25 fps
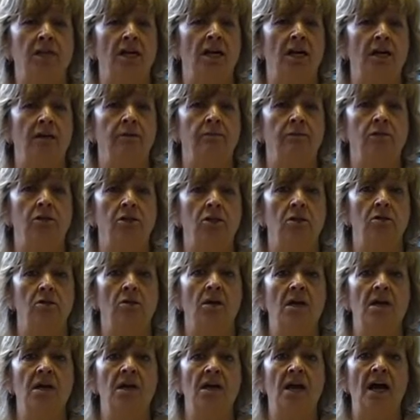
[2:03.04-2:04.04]
time to
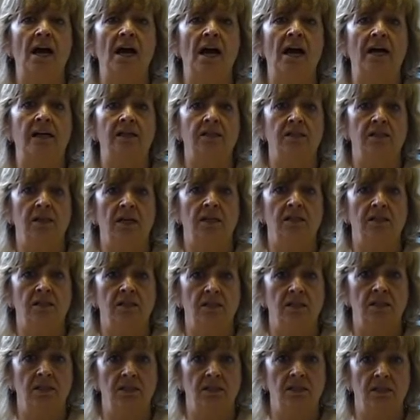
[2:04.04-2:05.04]
access
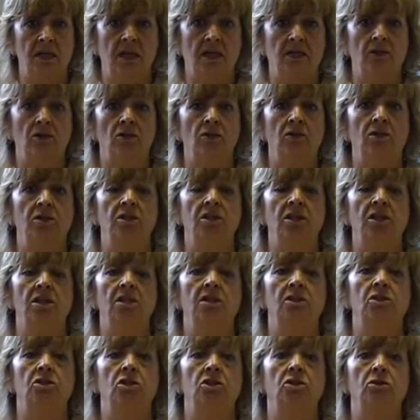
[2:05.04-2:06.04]
these
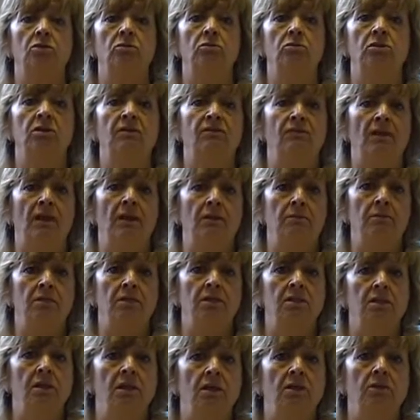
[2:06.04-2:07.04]
technologies, to develop the
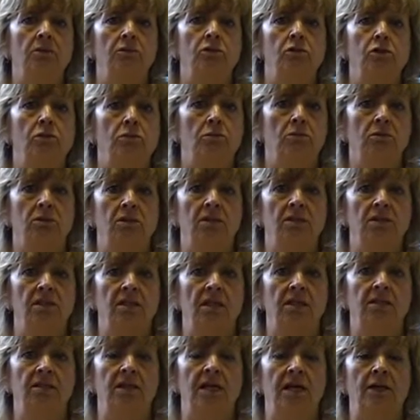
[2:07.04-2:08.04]
skills, to
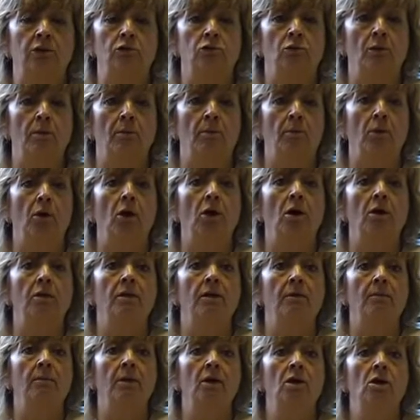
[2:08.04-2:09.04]
understand how to employ
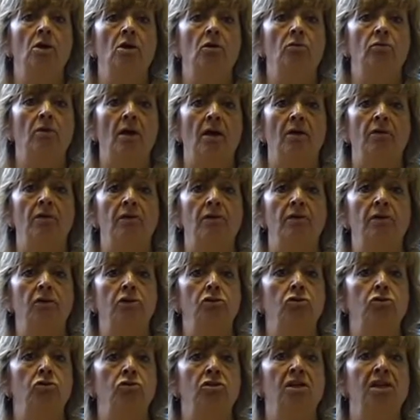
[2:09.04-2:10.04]
them, rather
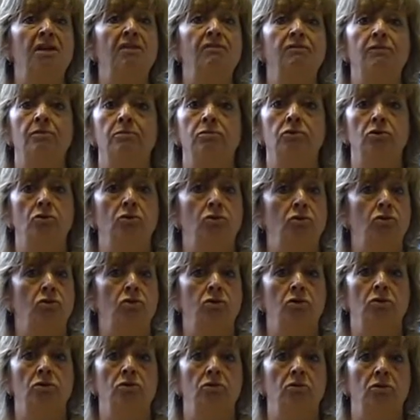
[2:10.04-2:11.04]
than just give them to the
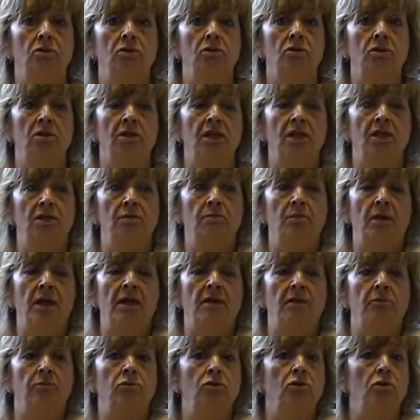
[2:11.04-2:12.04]
students and
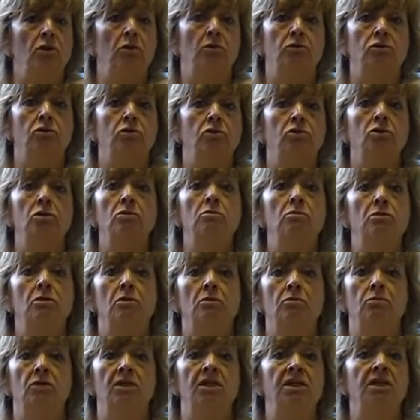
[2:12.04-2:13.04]
expect them to know what to do with
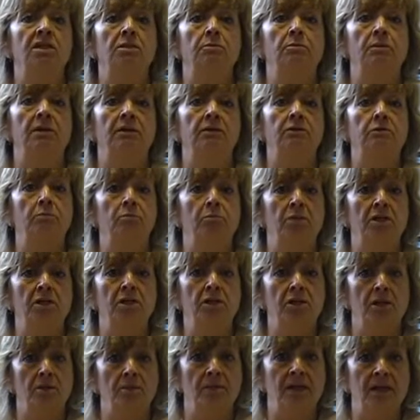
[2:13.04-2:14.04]
them. We need to be able to
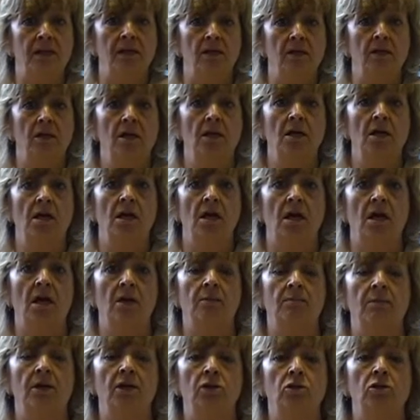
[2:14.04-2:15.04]
build them in
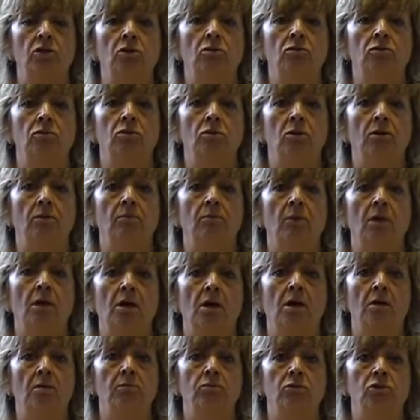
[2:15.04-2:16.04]
and use them
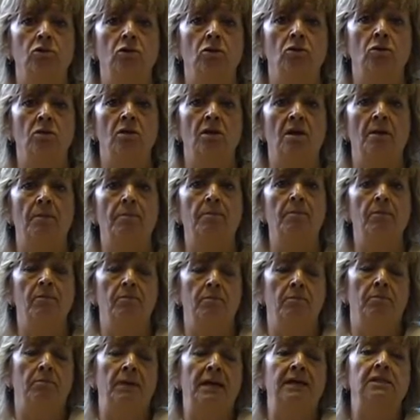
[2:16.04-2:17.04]
so that they're
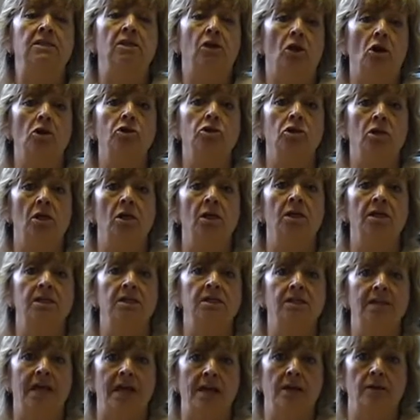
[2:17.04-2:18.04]
pedagogically
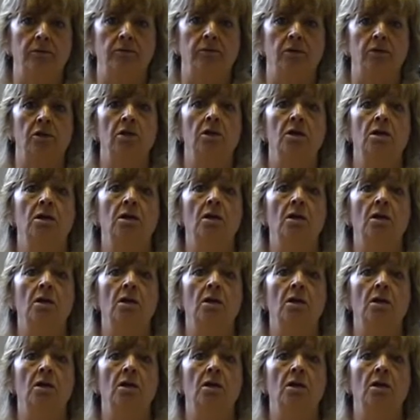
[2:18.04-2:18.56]
sound